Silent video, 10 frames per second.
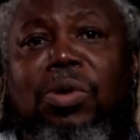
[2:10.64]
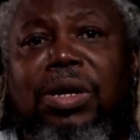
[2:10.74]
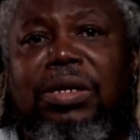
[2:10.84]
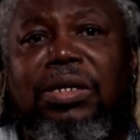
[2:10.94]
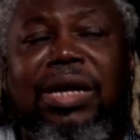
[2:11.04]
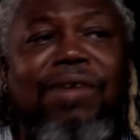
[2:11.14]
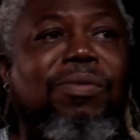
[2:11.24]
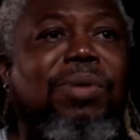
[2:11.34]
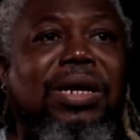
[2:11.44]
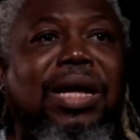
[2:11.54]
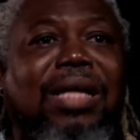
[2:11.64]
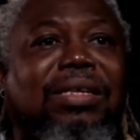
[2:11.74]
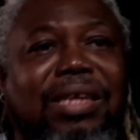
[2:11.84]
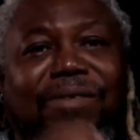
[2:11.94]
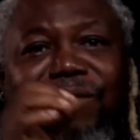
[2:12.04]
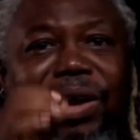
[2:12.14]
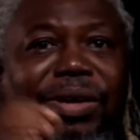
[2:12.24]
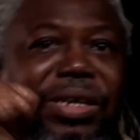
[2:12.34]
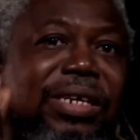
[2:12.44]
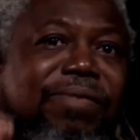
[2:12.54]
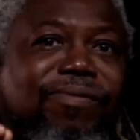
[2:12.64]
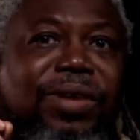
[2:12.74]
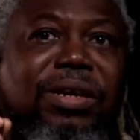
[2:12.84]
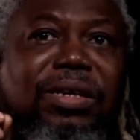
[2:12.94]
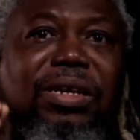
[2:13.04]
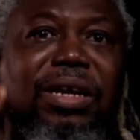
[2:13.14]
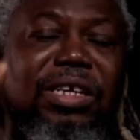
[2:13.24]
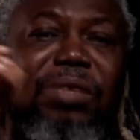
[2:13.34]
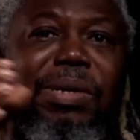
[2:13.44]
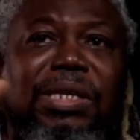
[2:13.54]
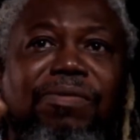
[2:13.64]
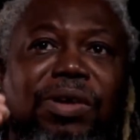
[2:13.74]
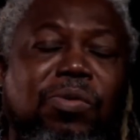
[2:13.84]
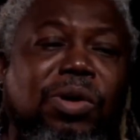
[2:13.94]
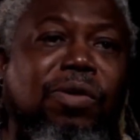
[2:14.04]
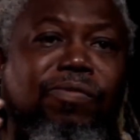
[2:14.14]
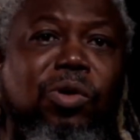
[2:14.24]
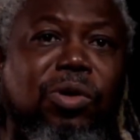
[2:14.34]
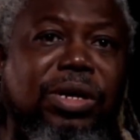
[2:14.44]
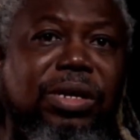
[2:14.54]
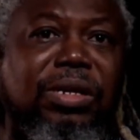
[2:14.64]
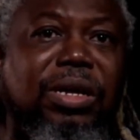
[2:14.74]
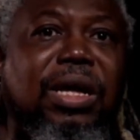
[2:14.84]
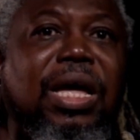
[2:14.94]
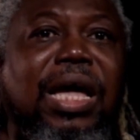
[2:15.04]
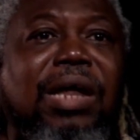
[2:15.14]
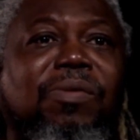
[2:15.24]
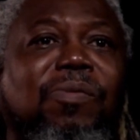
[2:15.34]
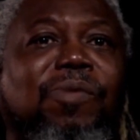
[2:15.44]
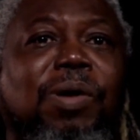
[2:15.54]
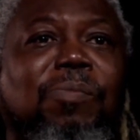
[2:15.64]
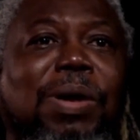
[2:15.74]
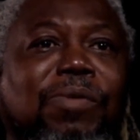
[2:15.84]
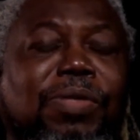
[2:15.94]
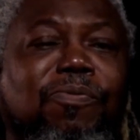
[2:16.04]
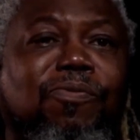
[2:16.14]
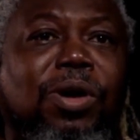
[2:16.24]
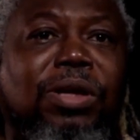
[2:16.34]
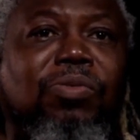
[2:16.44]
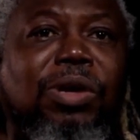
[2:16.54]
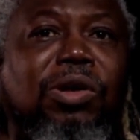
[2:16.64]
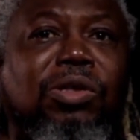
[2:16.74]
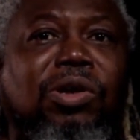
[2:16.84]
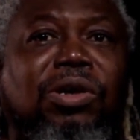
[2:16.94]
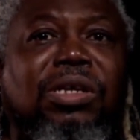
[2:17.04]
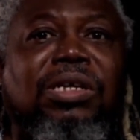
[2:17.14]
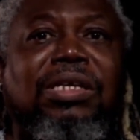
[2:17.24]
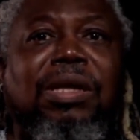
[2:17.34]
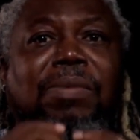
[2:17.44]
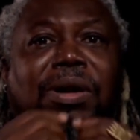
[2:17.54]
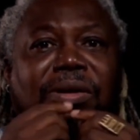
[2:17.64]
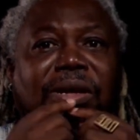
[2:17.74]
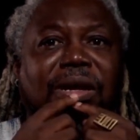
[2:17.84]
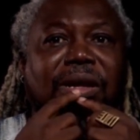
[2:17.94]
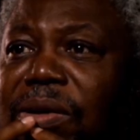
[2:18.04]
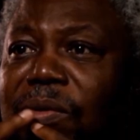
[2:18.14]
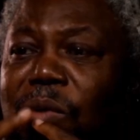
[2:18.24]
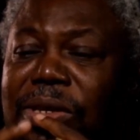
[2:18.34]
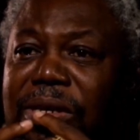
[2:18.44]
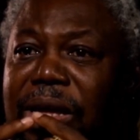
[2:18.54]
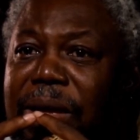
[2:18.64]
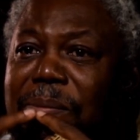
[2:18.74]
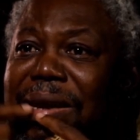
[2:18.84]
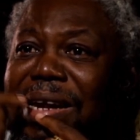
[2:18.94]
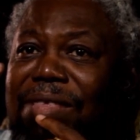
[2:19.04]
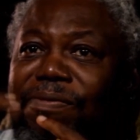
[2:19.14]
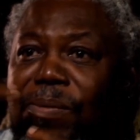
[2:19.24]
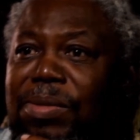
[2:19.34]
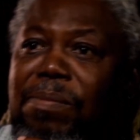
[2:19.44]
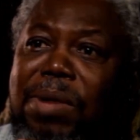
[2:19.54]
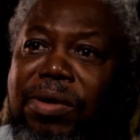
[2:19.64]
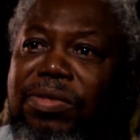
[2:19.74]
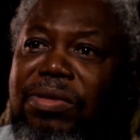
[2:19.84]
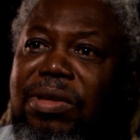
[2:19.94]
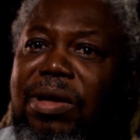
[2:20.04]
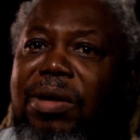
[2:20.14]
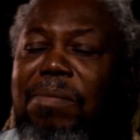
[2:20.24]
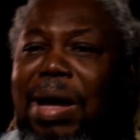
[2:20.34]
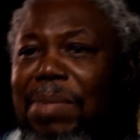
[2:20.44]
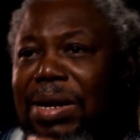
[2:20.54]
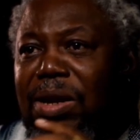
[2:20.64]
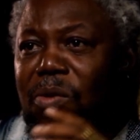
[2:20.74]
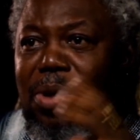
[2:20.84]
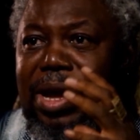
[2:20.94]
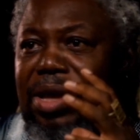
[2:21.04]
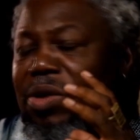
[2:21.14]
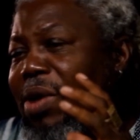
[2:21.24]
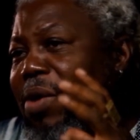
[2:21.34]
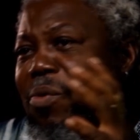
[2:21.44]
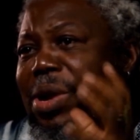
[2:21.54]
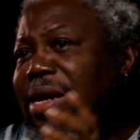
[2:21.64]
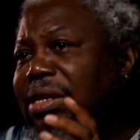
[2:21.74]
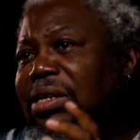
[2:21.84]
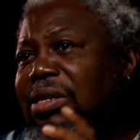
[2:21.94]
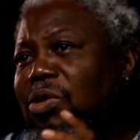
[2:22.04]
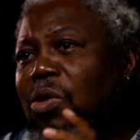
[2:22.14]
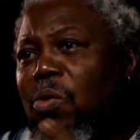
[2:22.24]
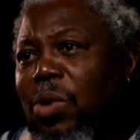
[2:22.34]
world, everybody has a very different, specific way of talking. But with voice, we are not talking just about what emanates from the mouth, but the way you arrange your